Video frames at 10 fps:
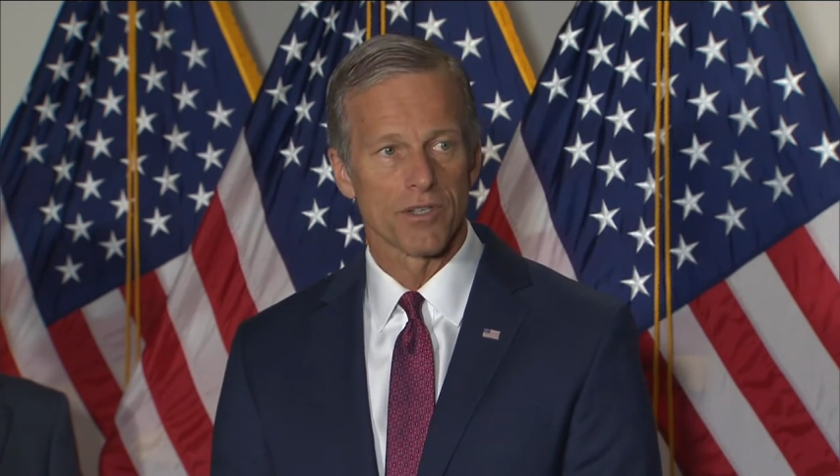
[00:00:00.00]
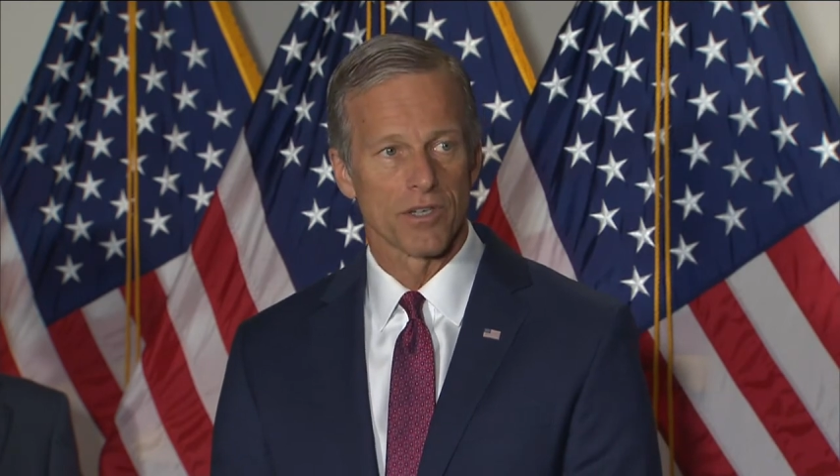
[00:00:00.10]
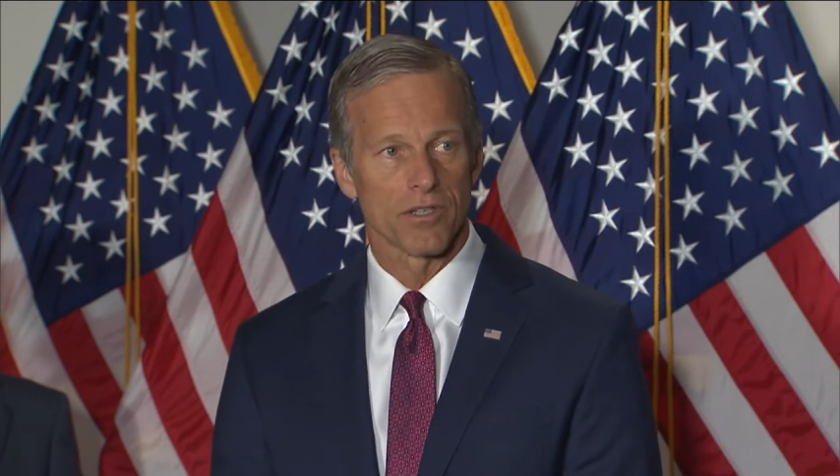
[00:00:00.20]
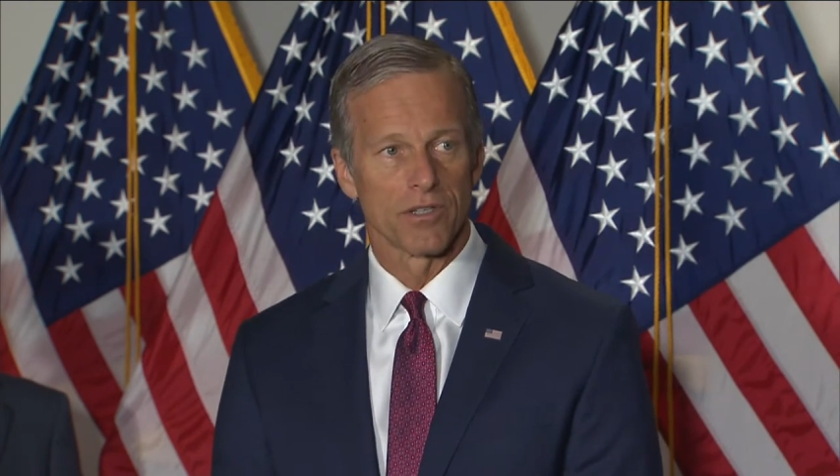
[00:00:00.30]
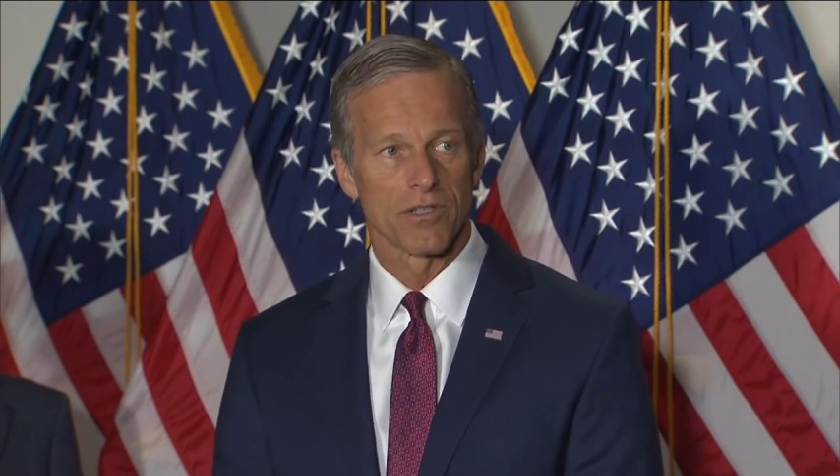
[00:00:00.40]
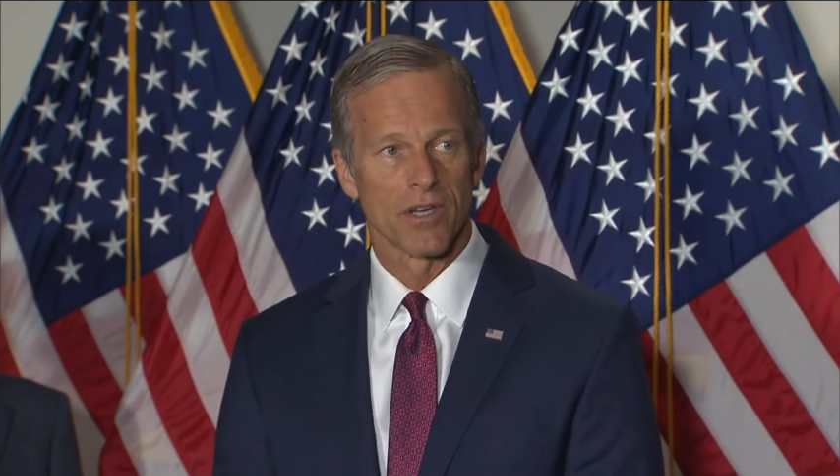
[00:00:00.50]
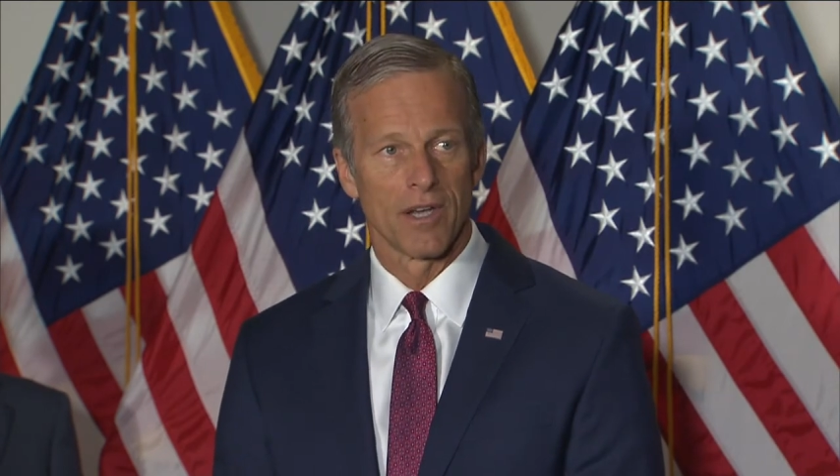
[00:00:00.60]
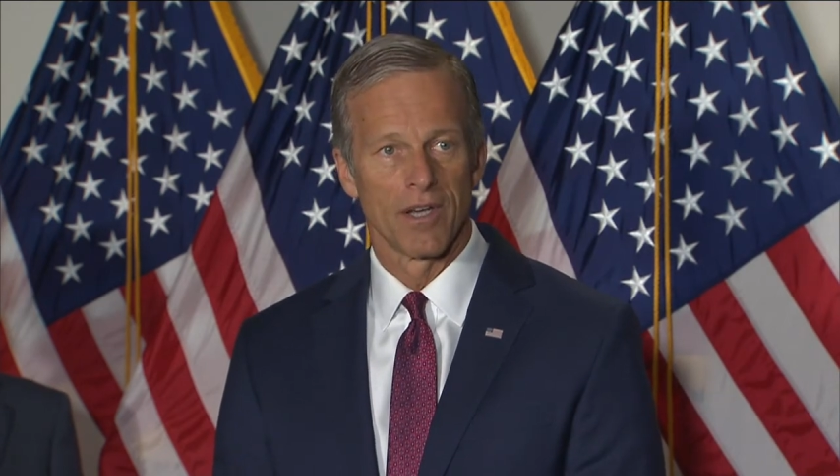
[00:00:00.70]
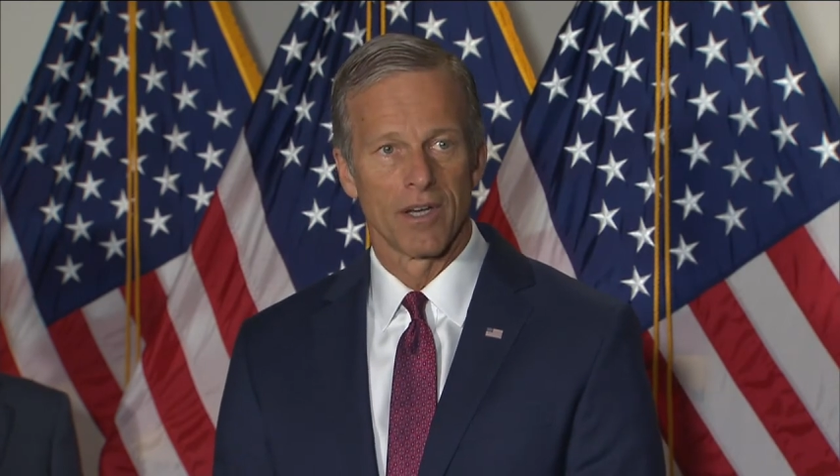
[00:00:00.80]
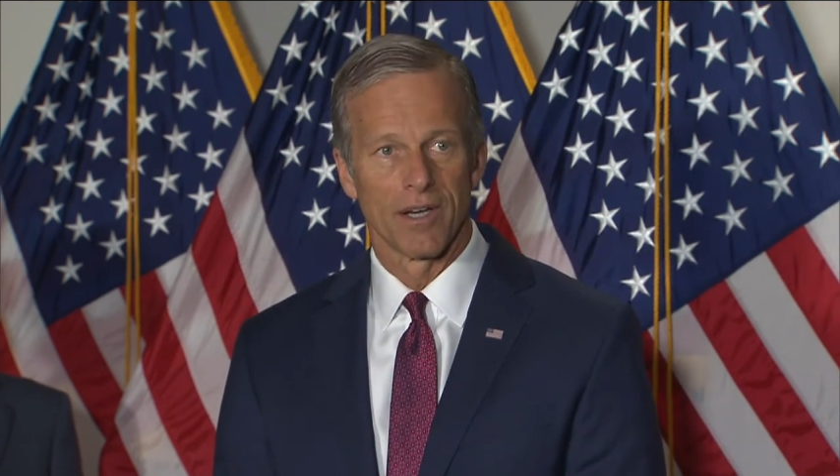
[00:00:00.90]
assistance
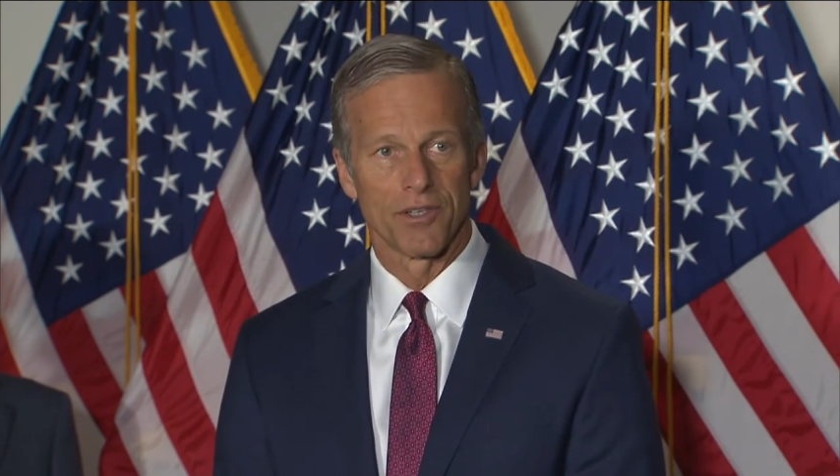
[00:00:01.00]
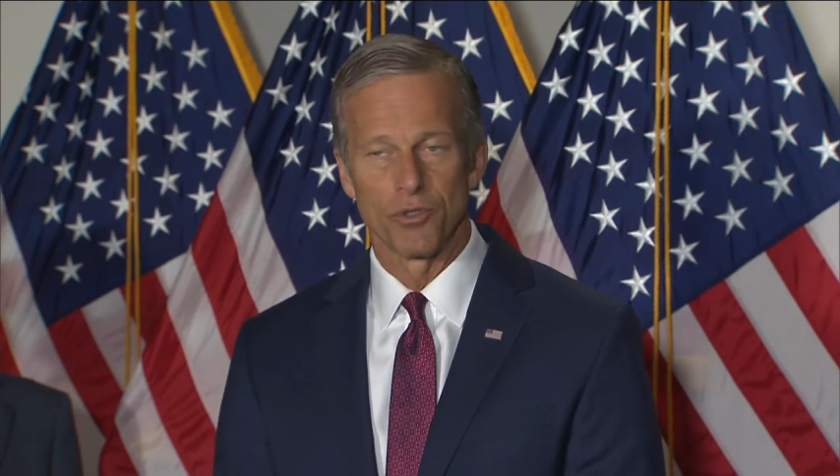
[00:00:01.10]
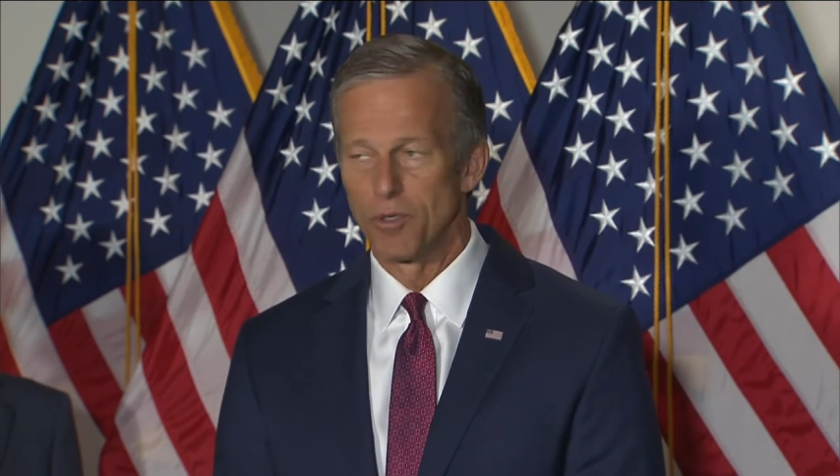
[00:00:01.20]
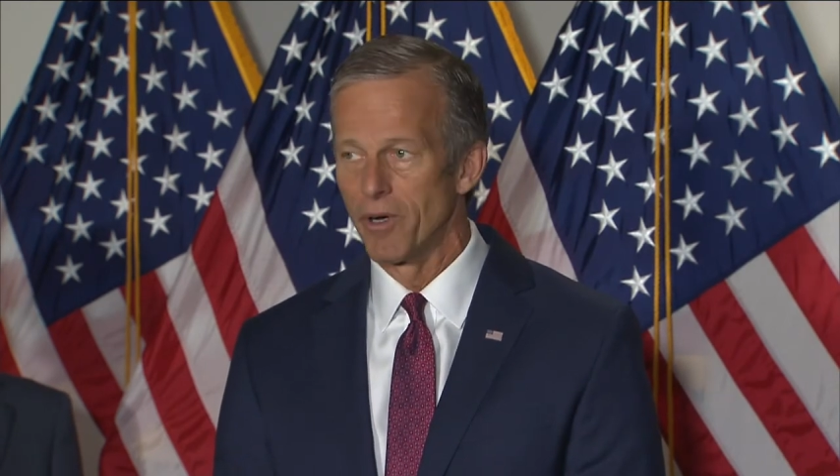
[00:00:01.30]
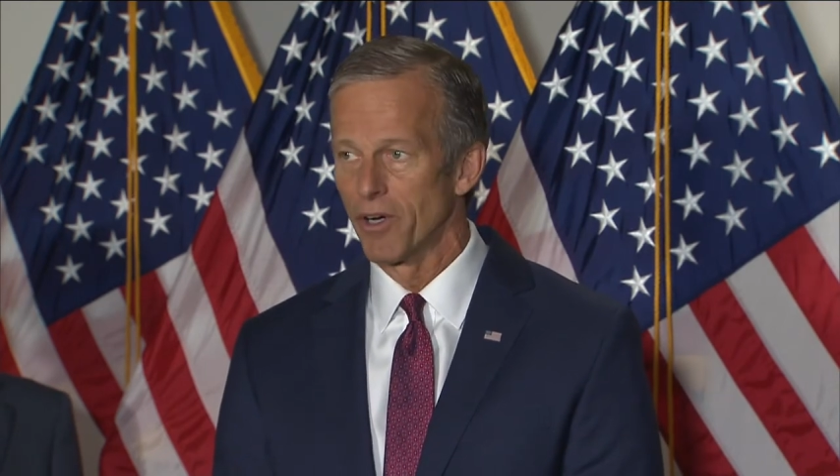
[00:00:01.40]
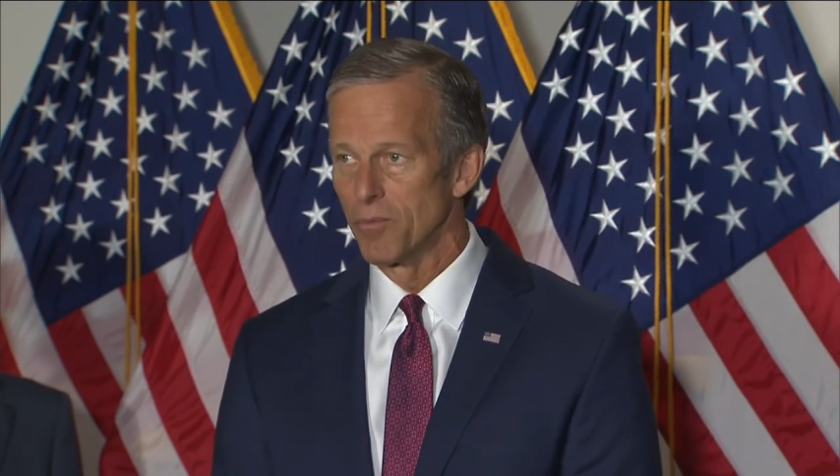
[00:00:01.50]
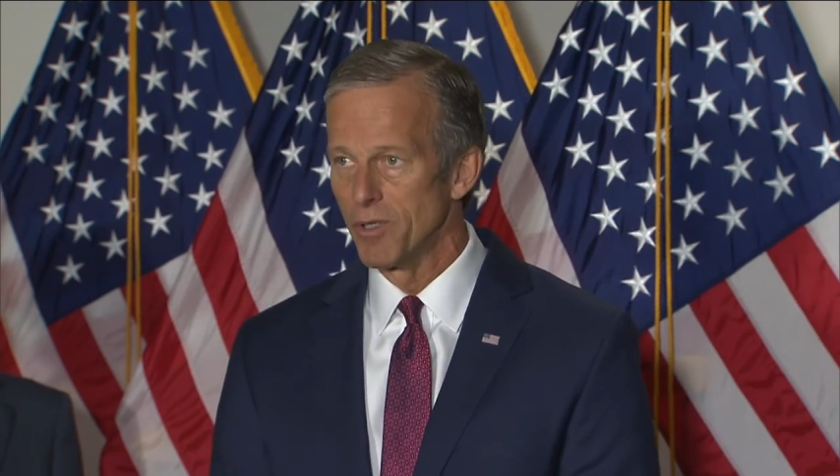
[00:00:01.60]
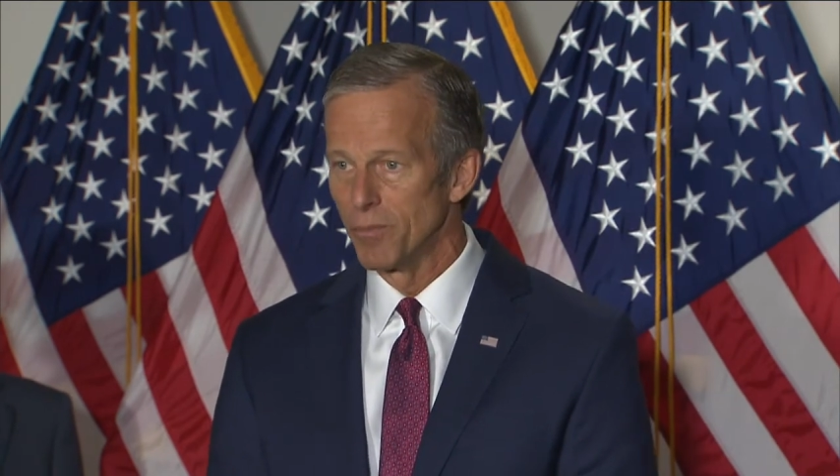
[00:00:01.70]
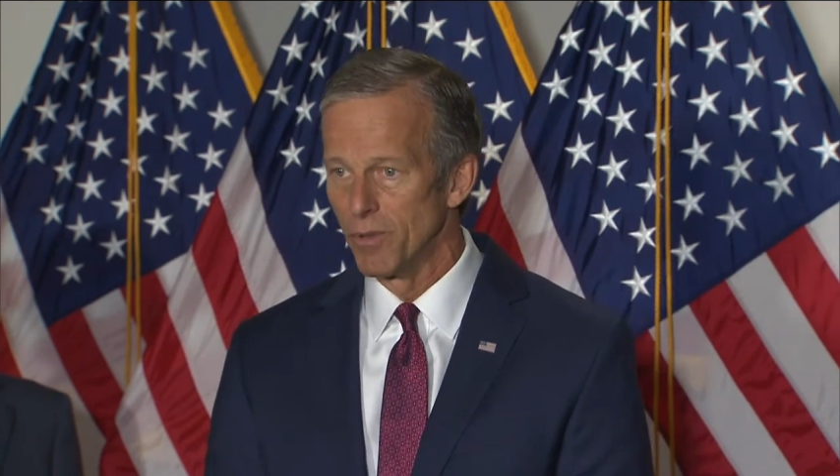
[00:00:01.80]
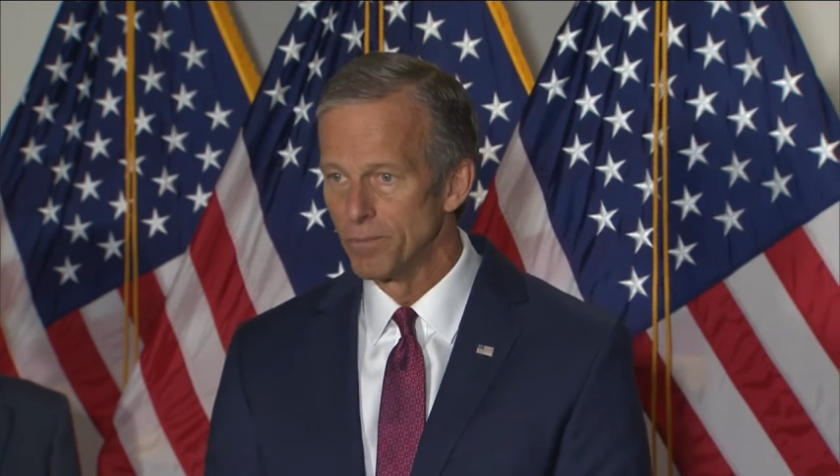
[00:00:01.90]
to the American
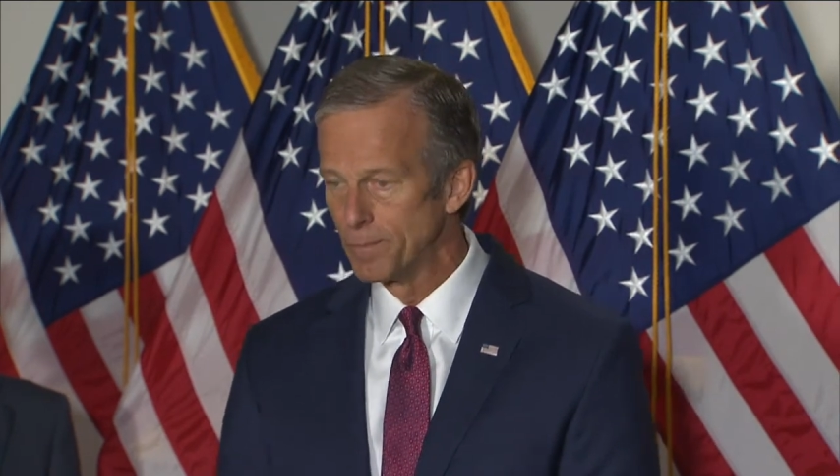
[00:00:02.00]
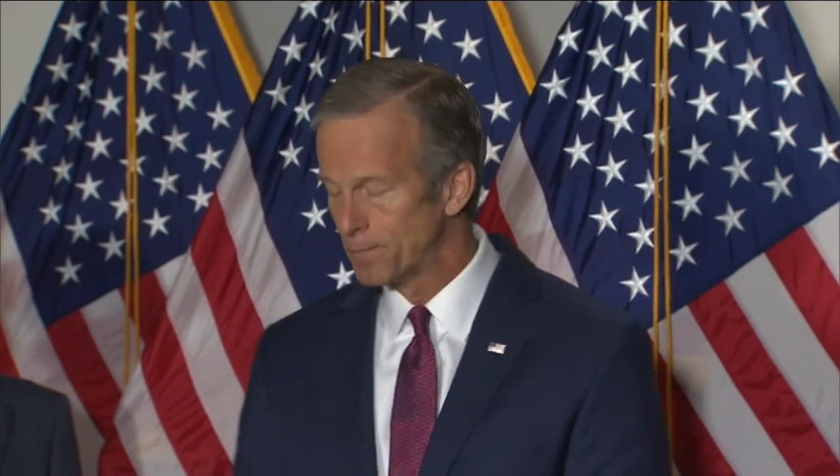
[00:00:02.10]
people.